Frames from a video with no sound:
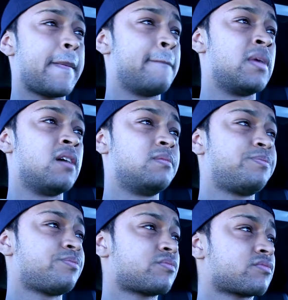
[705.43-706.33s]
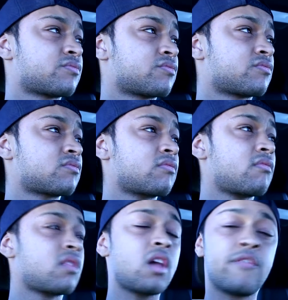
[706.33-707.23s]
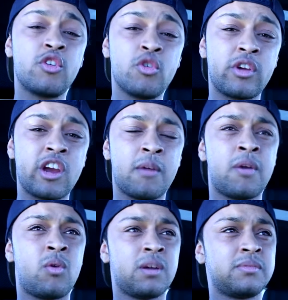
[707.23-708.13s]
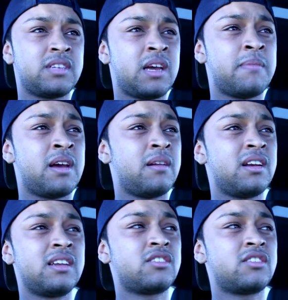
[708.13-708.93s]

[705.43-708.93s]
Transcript: But if you do care about what I'm saying, man,